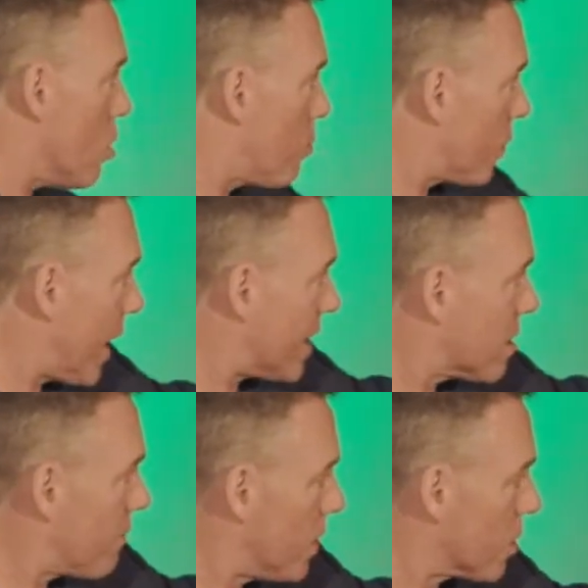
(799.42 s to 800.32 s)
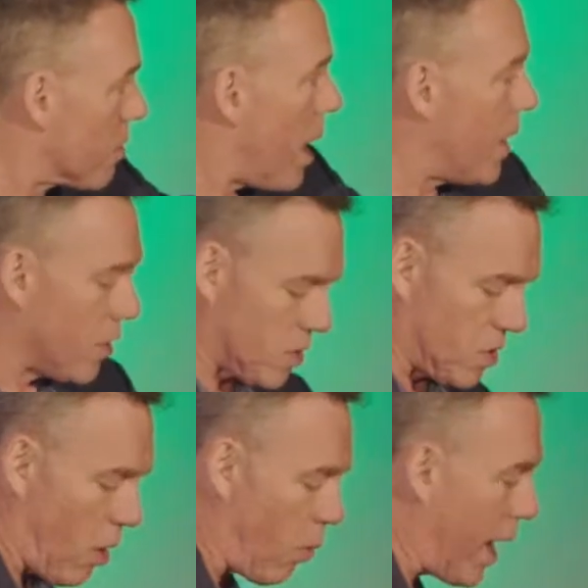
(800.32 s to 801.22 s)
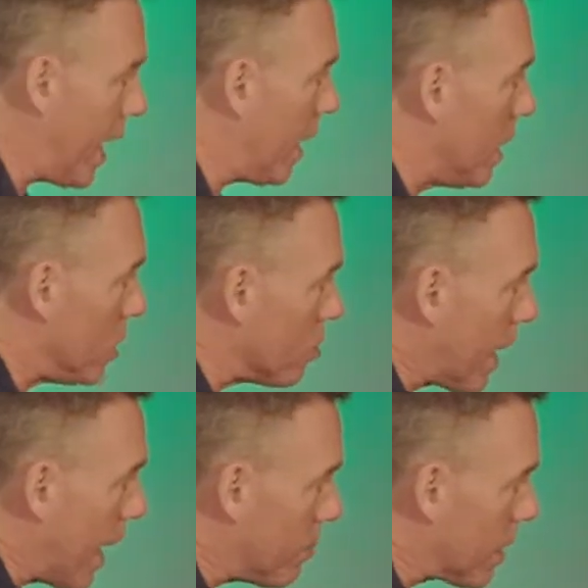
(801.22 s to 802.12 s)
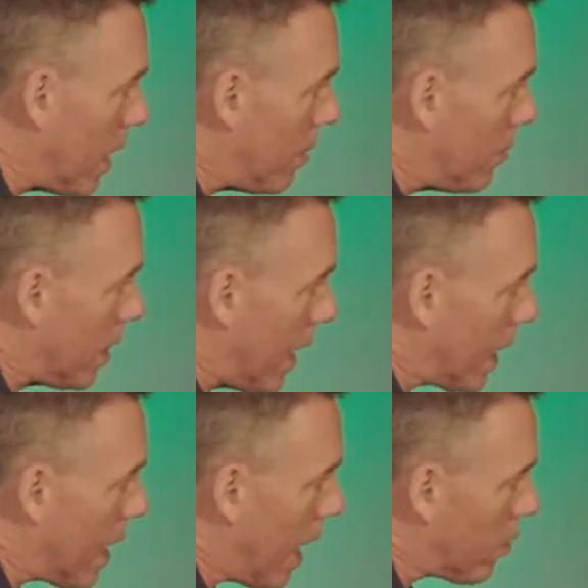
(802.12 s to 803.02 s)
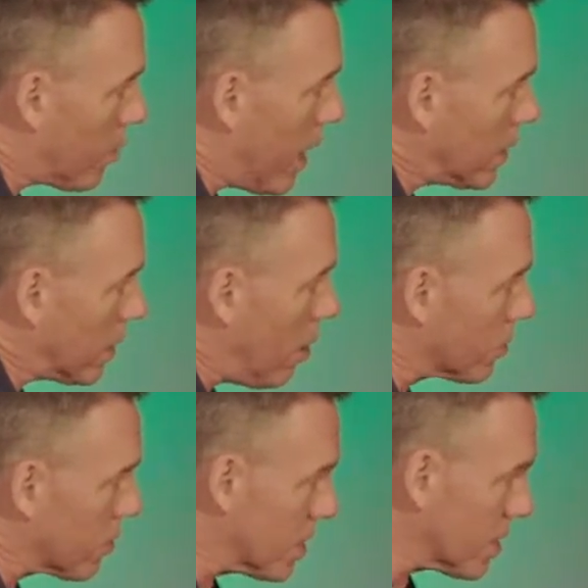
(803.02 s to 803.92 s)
You put that stuff into your mind. There's no way you can't become a chiropractic ultra